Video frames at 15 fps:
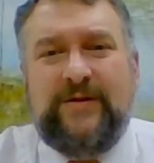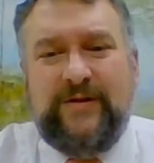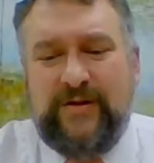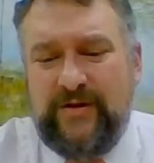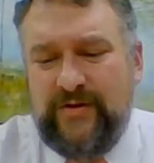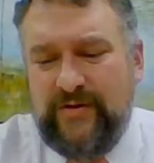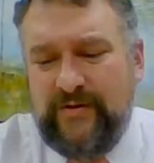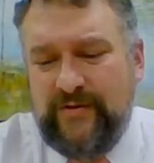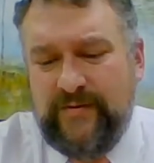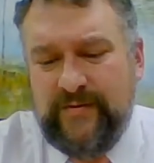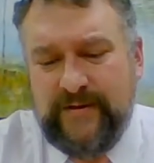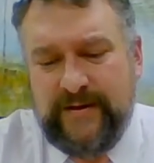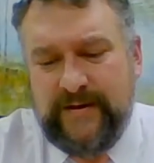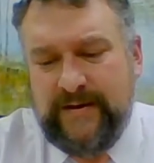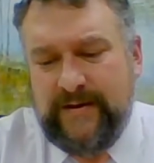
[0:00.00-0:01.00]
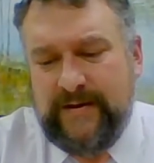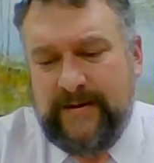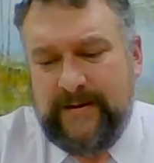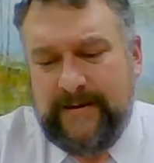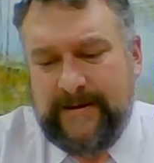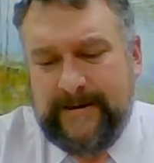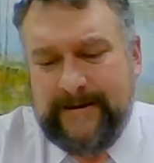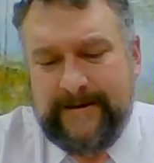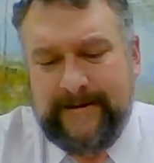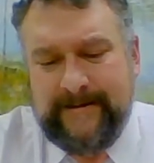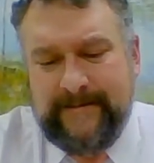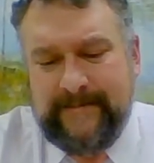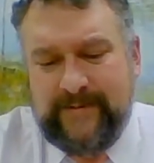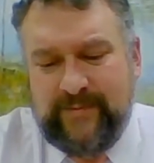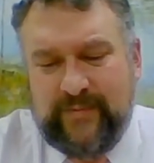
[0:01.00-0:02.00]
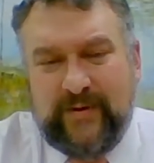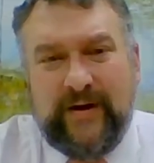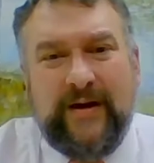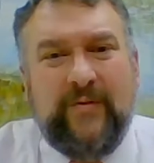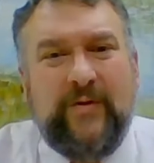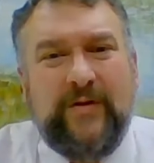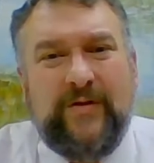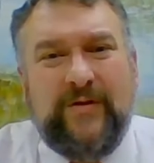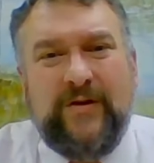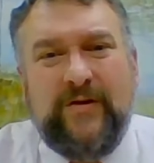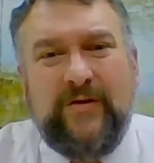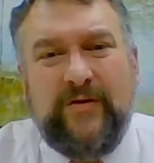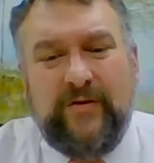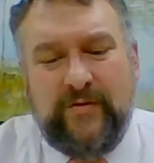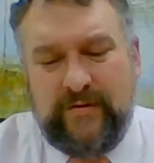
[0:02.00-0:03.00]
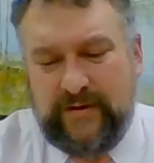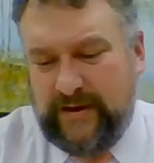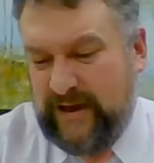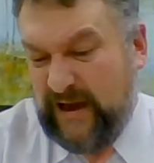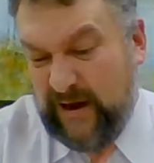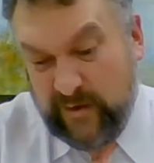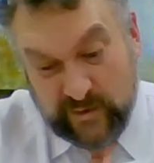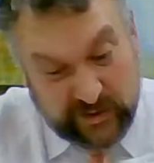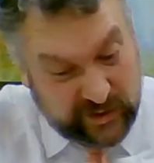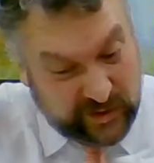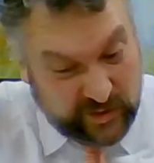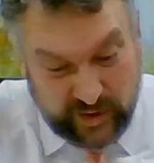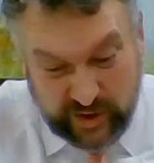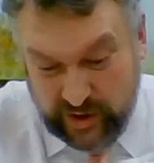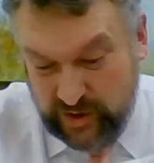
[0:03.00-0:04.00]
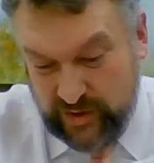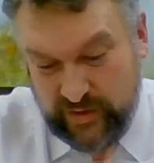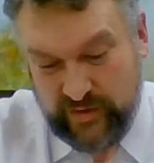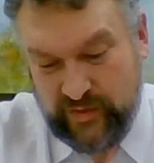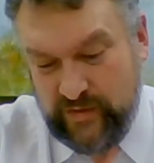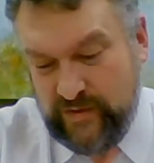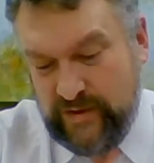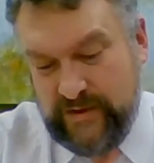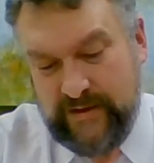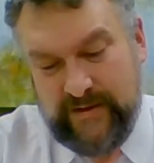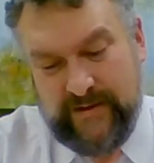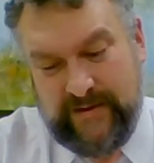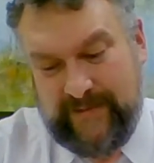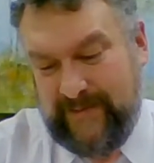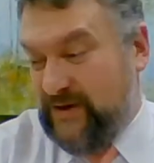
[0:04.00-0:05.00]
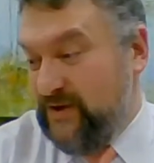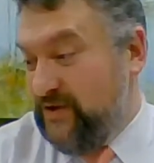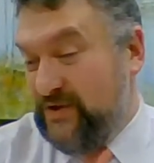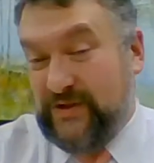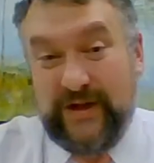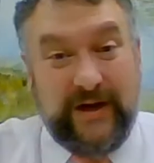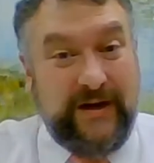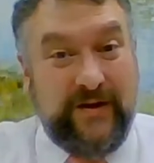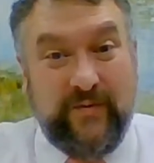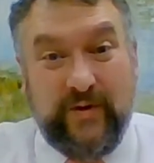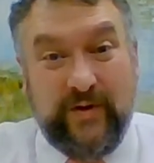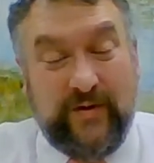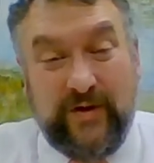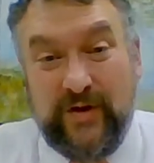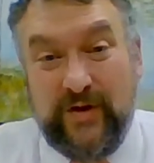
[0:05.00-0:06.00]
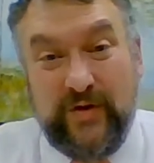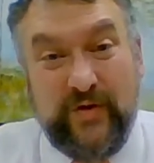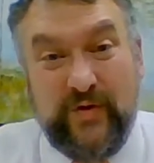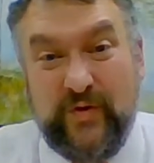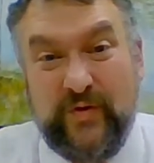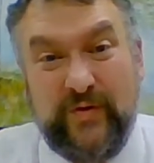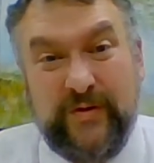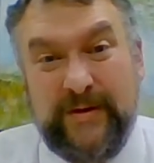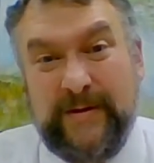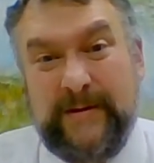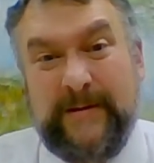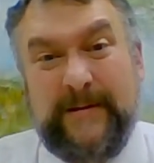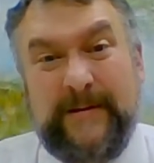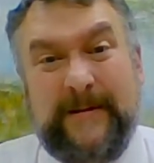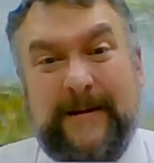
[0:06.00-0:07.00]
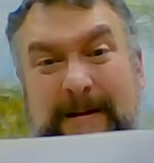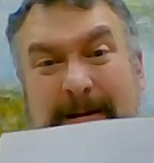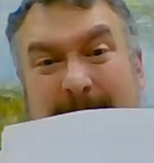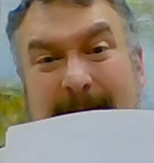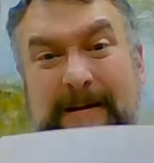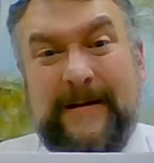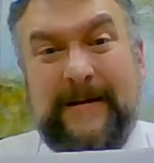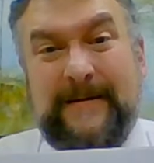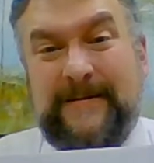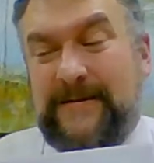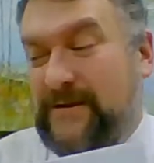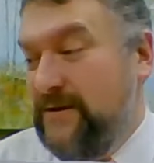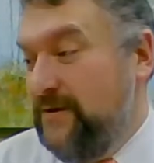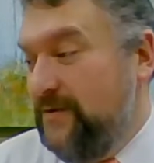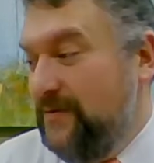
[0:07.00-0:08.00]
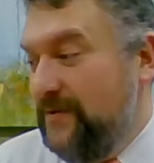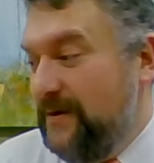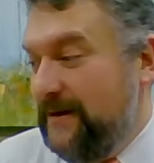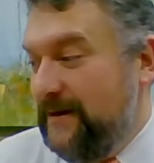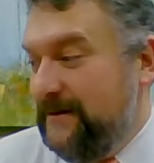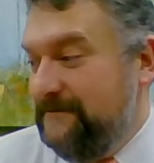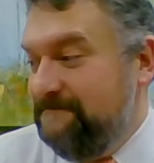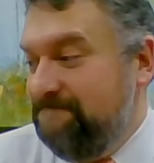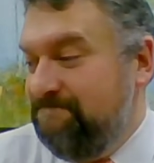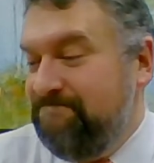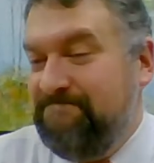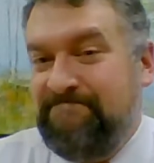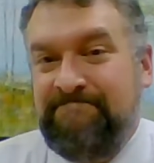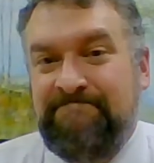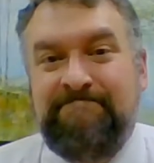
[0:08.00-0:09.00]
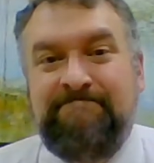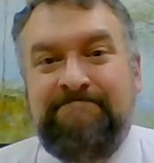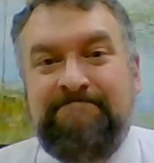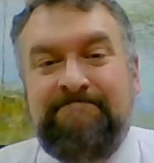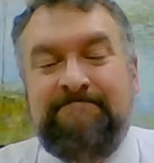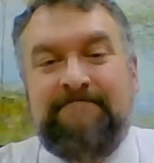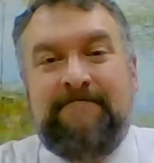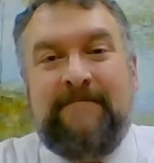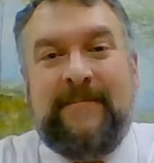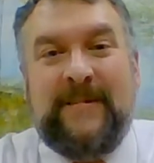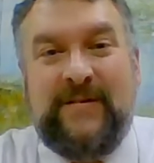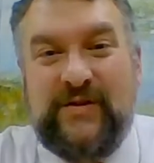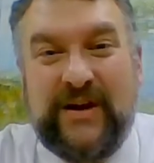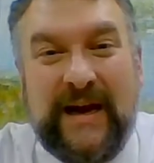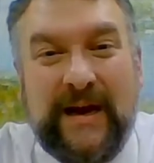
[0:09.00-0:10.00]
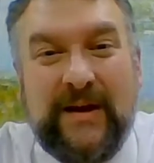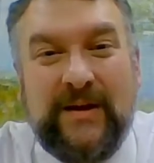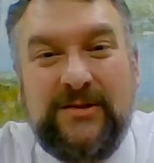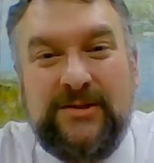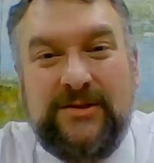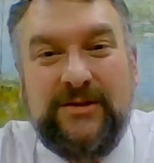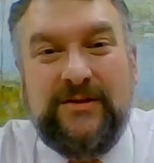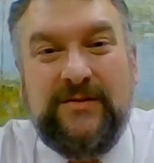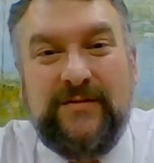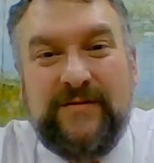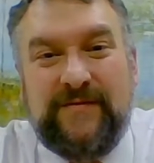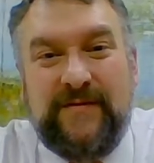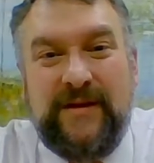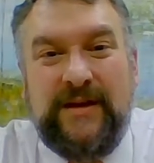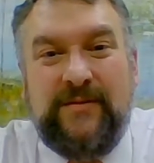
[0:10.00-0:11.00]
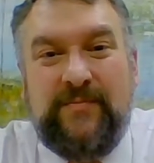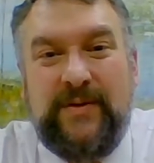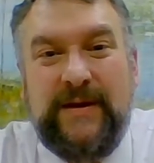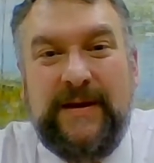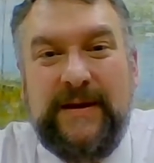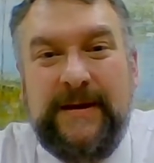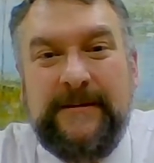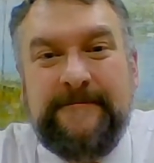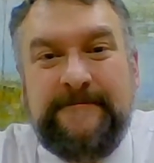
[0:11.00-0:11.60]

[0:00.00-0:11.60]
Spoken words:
you, to pray with you, to counsel you, to study with you, to challenge you if need be.